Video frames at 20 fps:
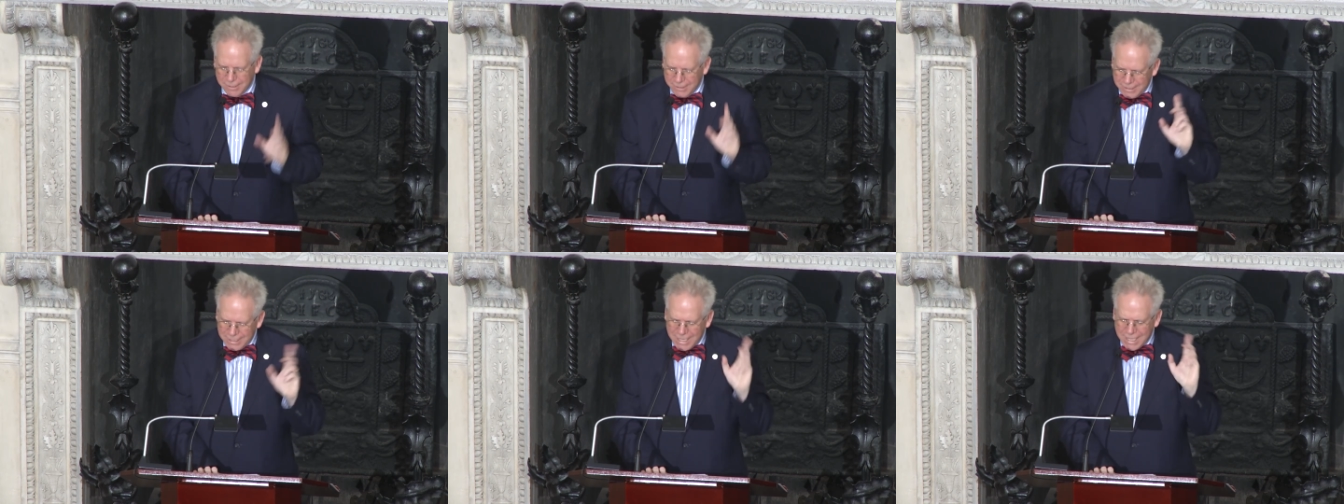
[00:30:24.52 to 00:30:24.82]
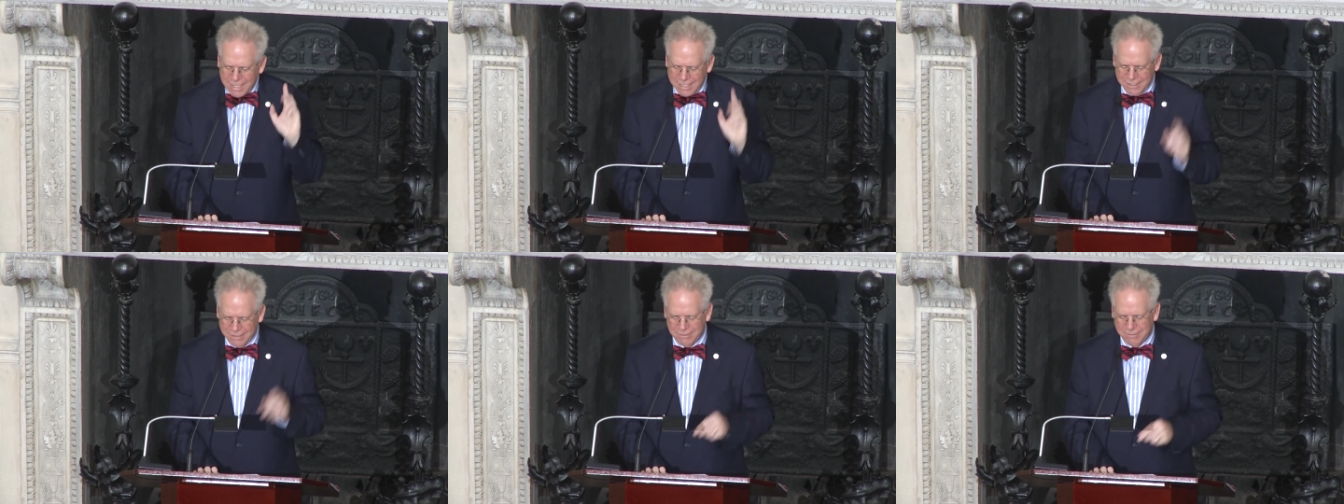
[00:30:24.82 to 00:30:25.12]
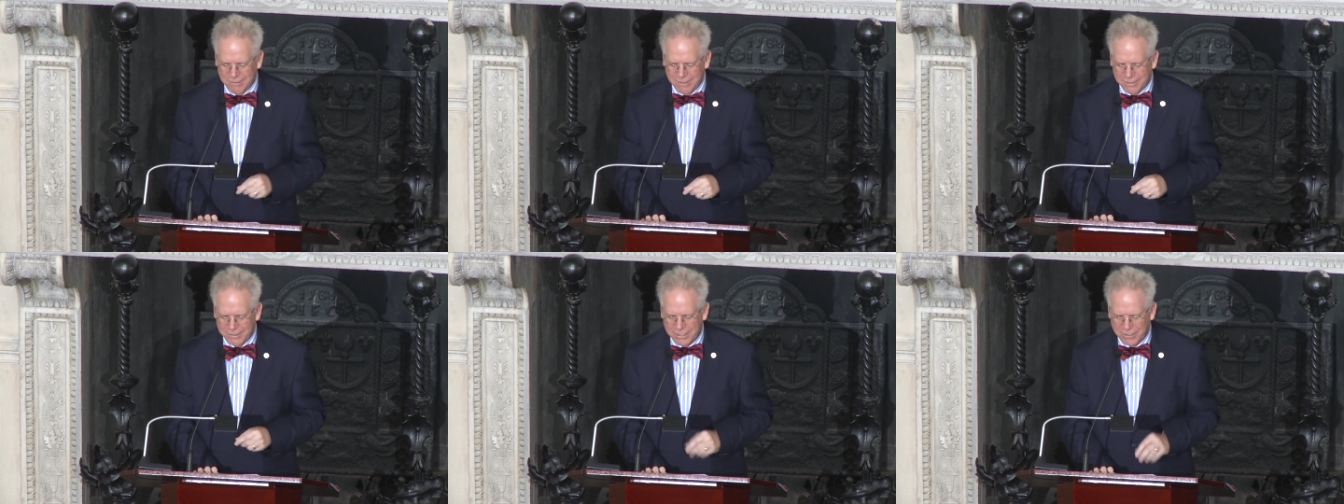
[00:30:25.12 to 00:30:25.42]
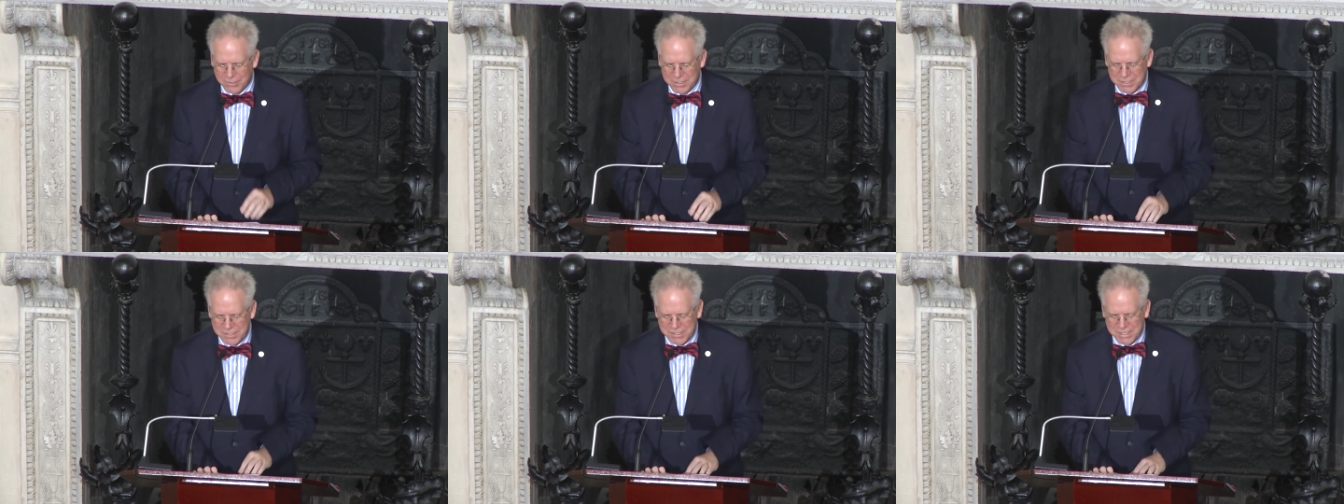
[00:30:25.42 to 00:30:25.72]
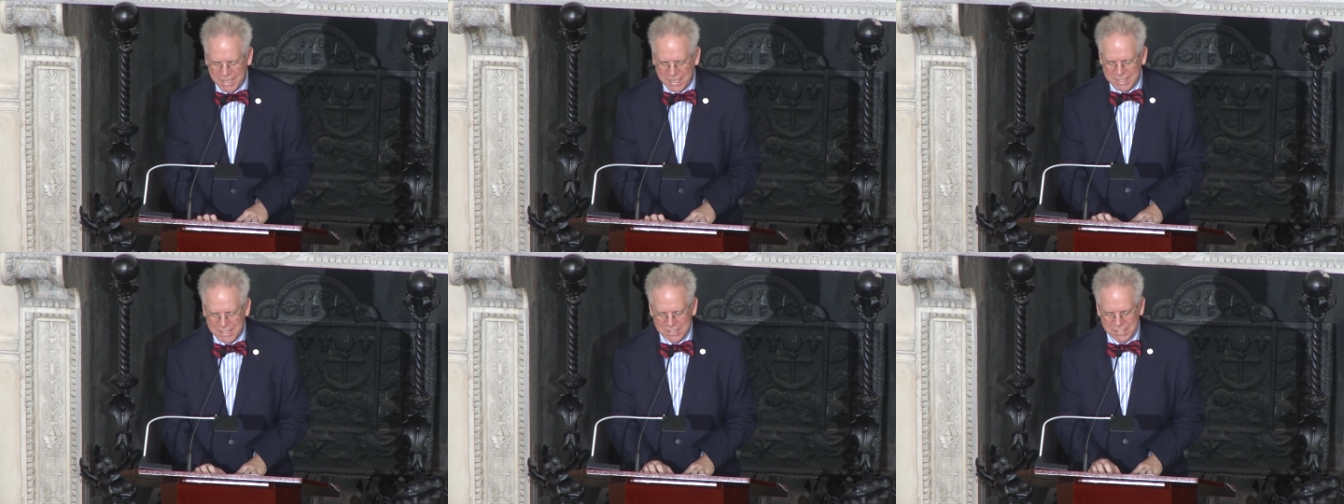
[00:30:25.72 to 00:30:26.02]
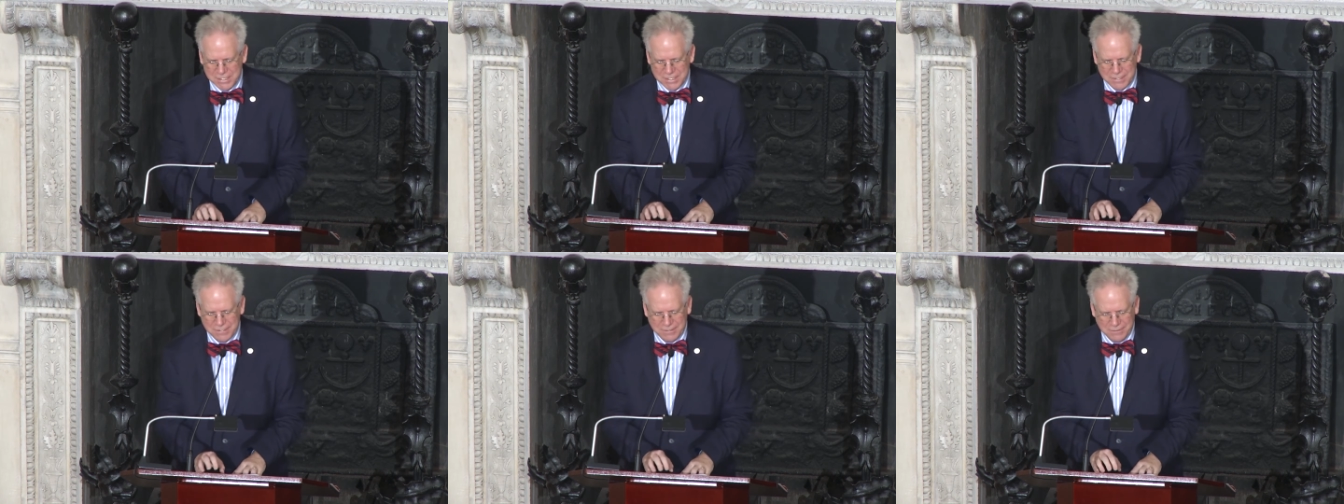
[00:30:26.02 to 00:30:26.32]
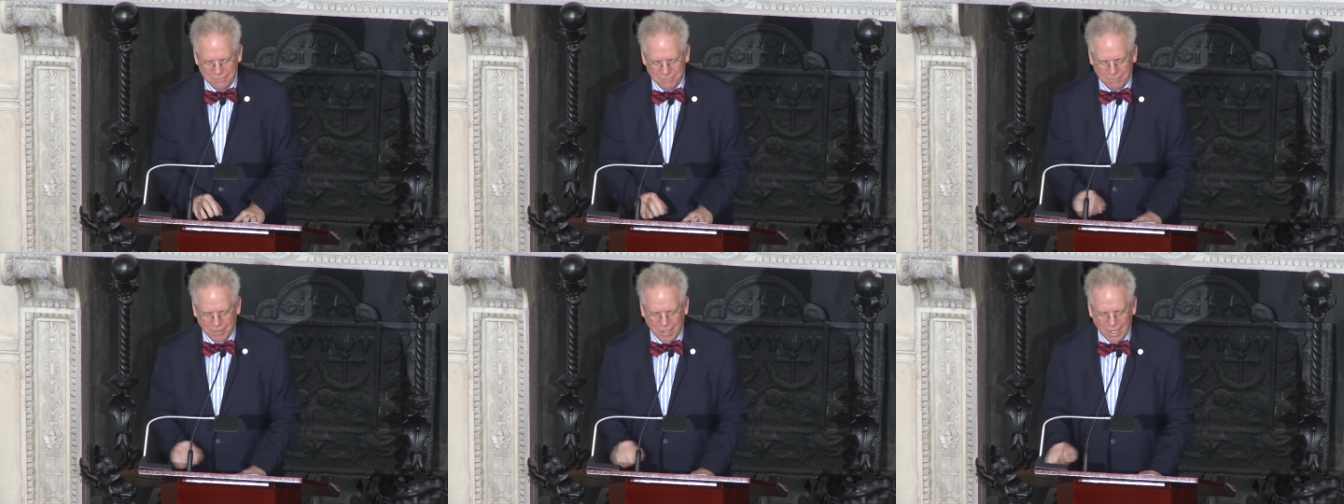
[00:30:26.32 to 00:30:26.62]
Yet there is sense,
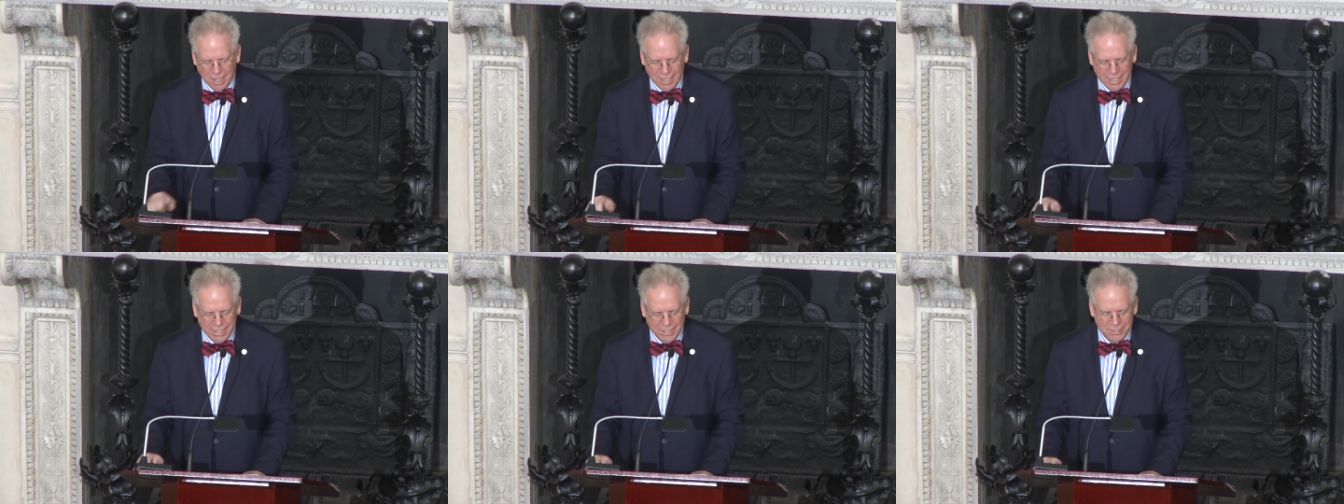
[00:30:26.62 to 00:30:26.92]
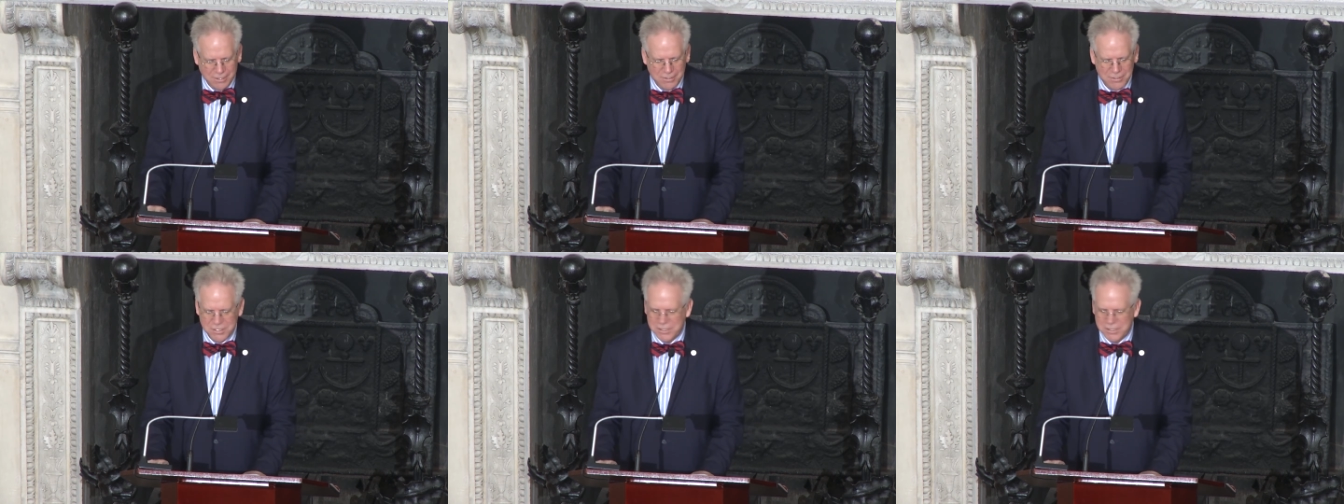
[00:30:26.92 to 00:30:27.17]
fire,